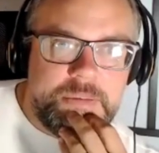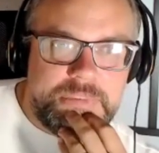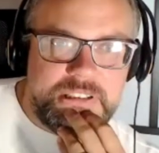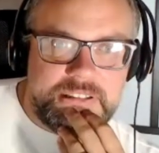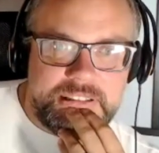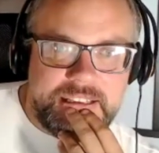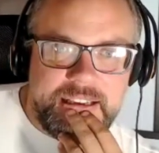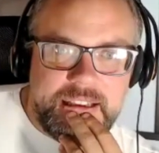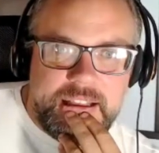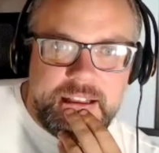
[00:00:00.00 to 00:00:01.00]
personally.
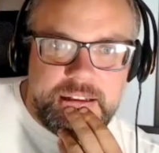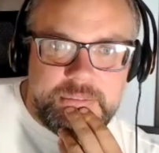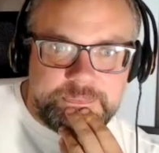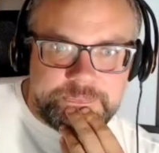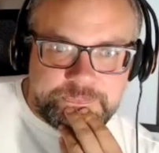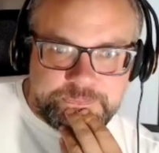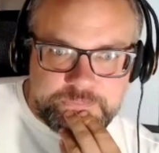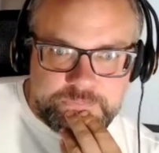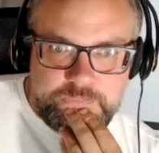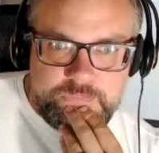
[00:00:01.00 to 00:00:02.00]

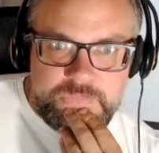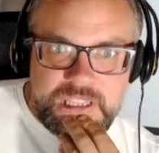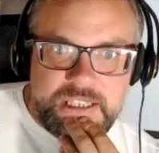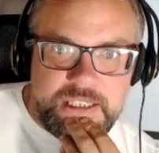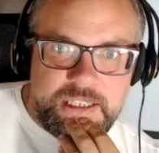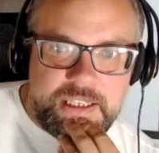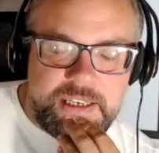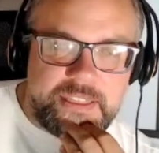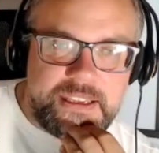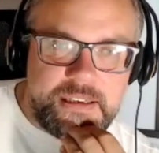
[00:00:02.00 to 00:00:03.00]
And
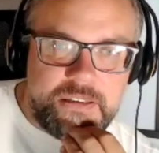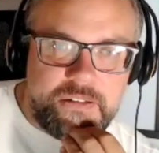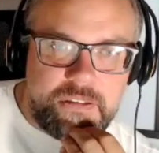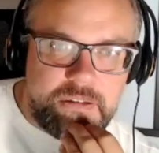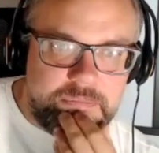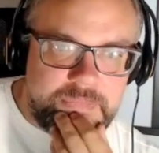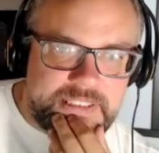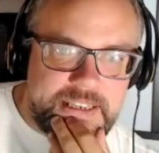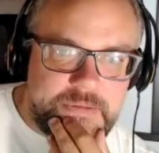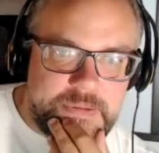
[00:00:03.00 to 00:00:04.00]
I think another
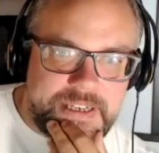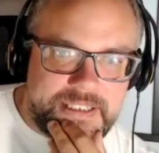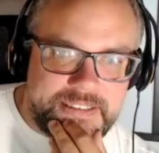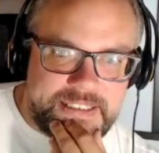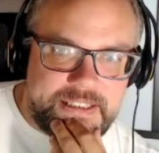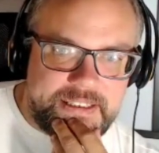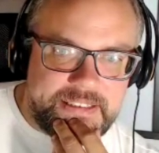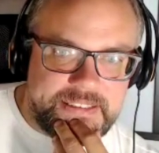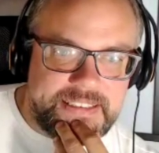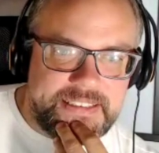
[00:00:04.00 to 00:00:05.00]
mistake we make as
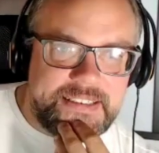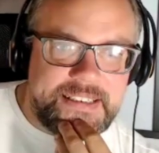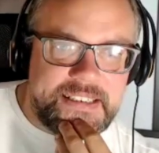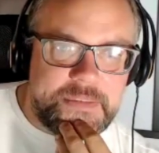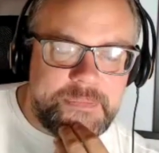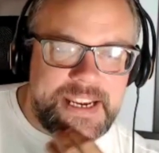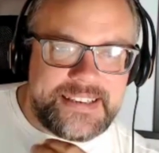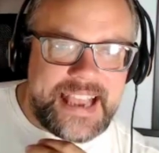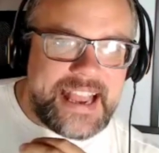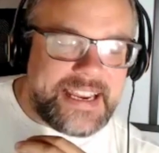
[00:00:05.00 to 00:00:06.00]
atheists is to
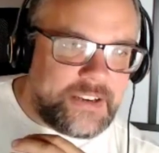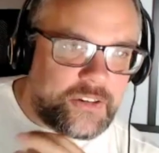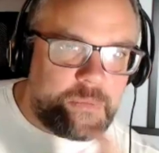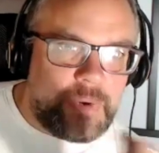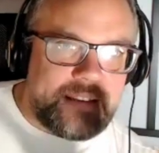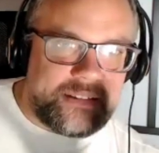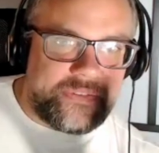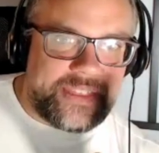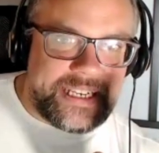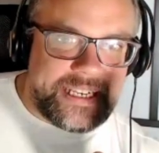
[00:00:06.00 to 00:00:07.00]
dismiss any other ways of
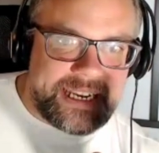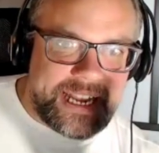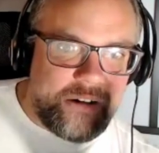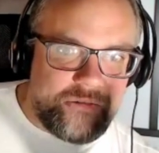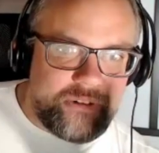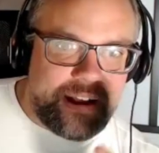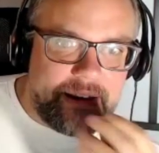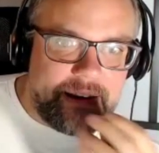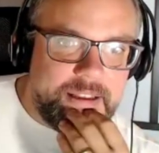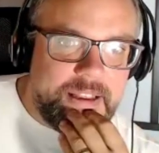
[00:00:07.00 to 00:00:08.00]
thinking
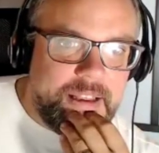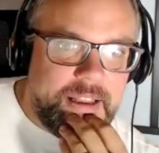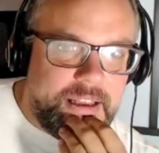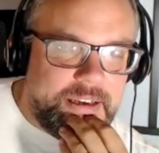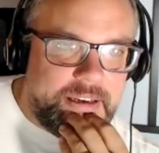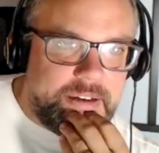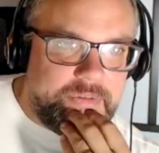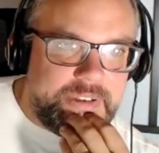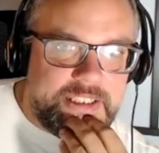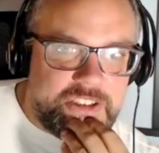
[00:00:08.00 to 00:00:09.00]
outright. And
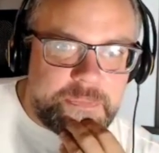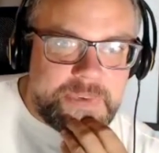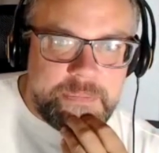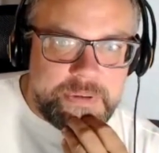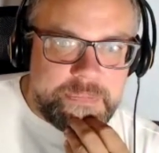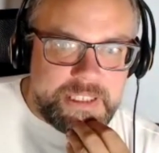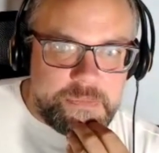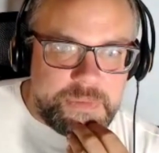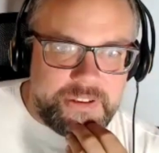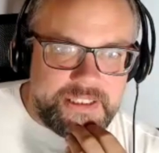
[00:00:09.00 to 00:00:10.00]
religious people pick
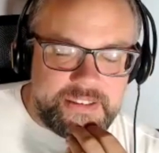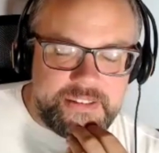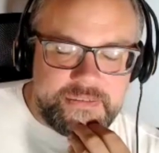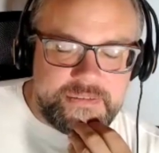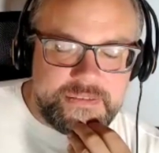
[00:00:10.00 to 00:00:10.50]
up on this, and